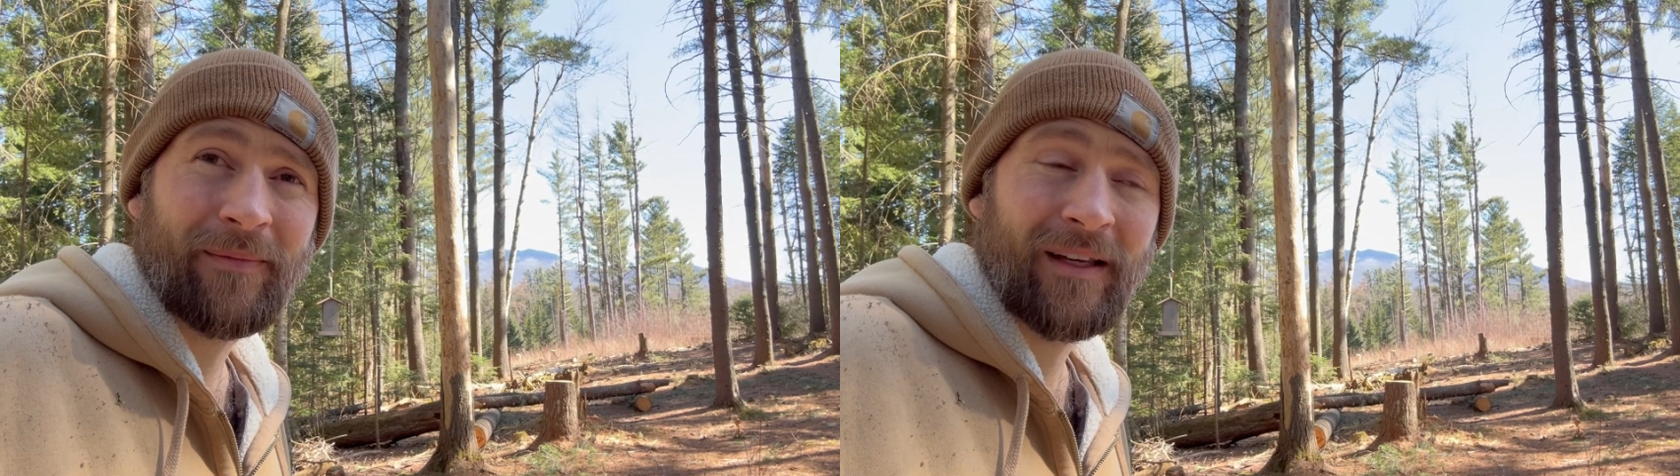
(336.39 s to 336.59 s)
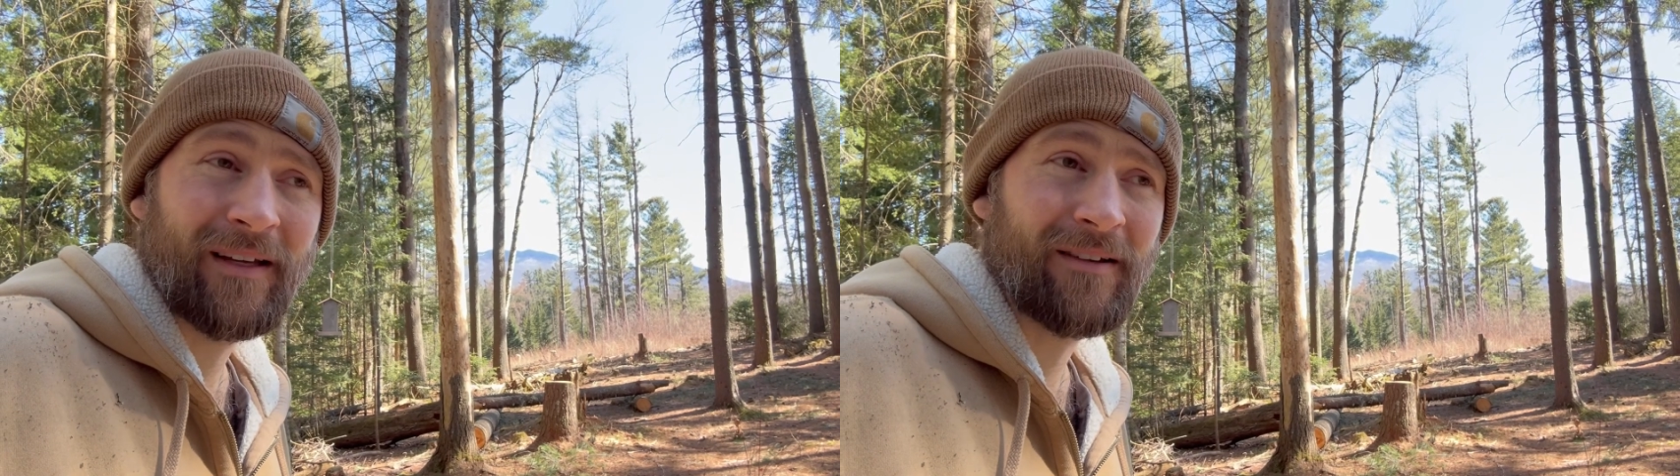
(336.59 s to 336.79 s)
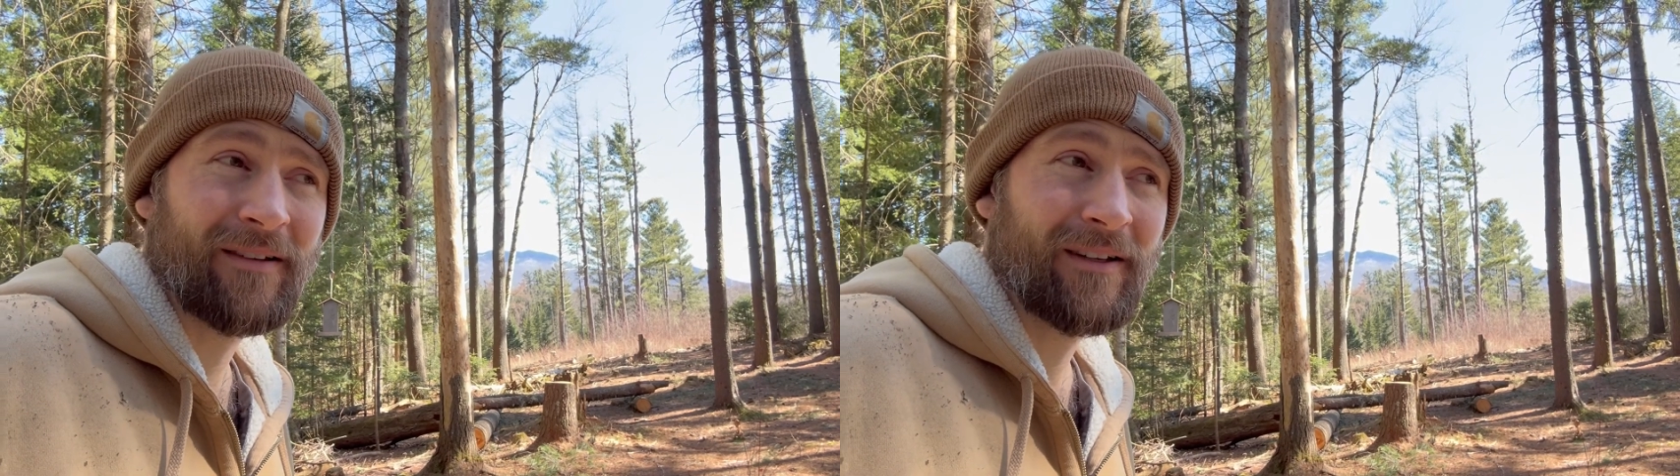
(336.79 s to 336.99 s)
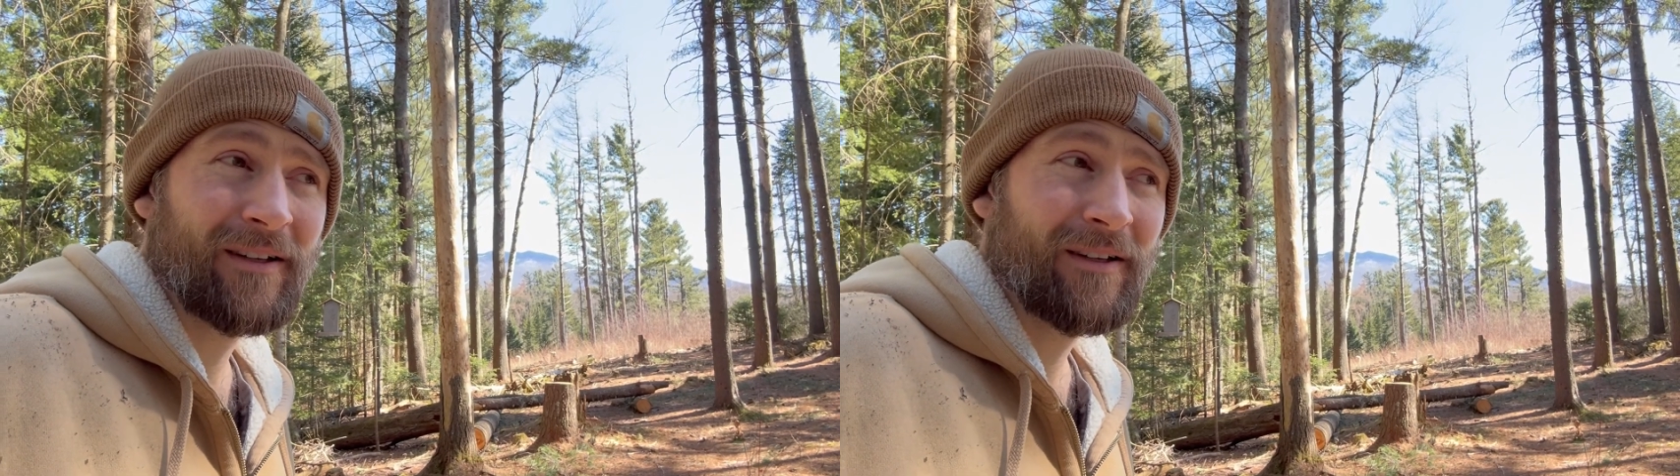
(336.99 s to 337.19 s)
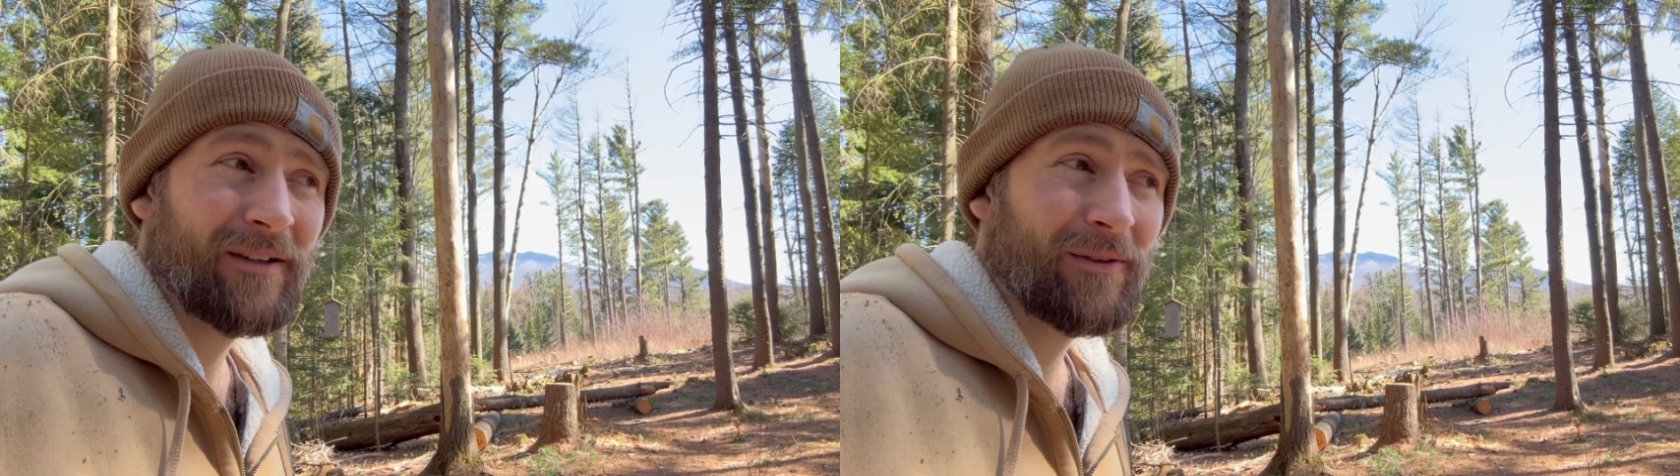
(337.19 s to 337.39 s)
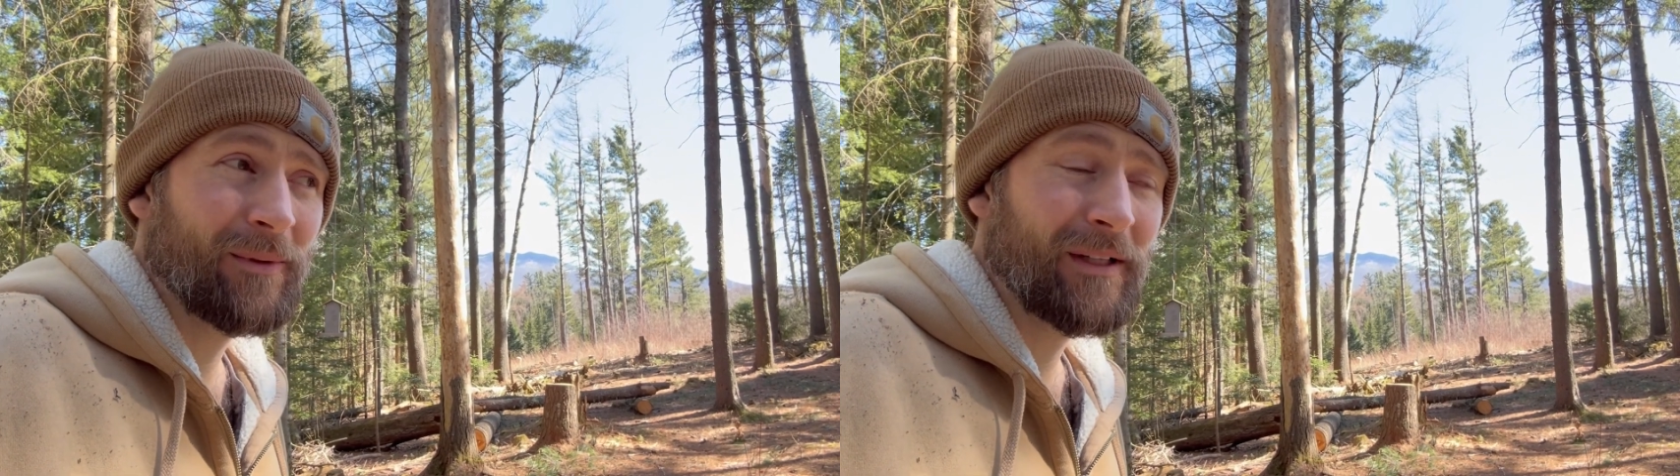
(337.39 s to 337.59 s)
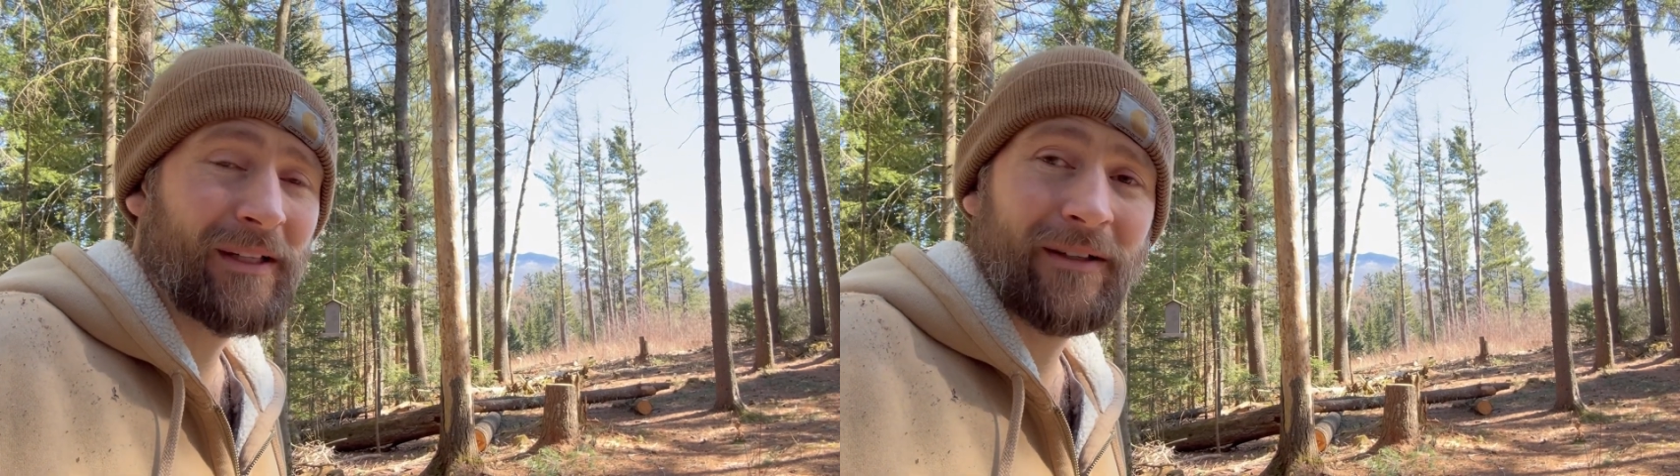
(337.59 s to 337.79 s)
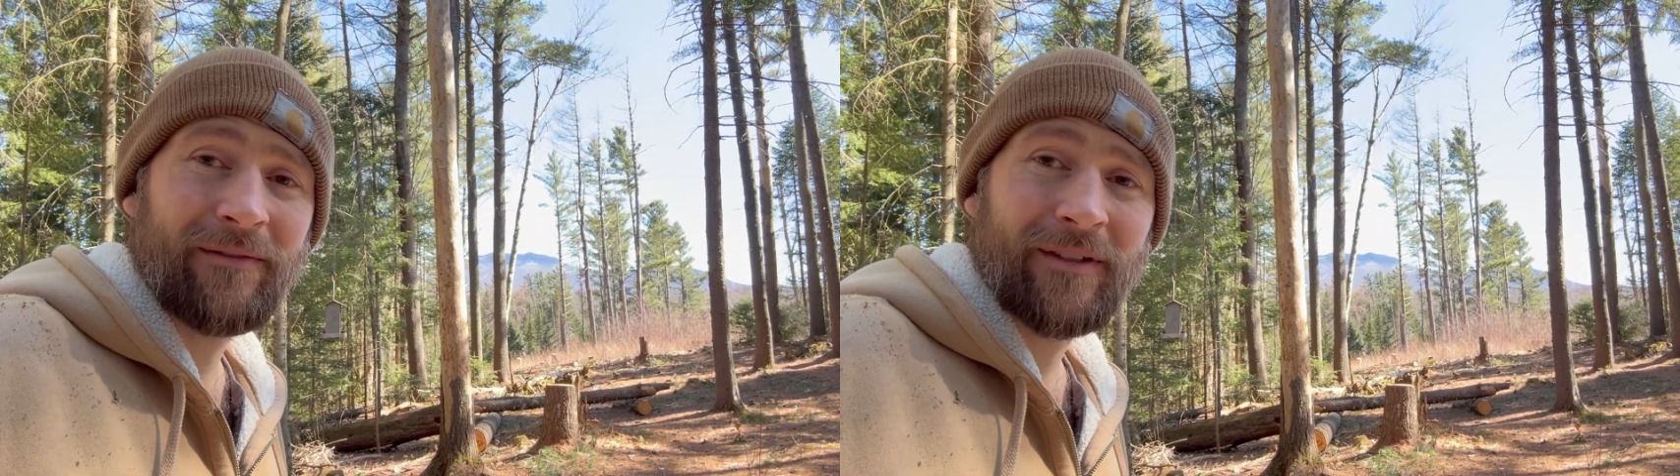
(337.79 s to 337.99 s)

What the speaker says: and we leave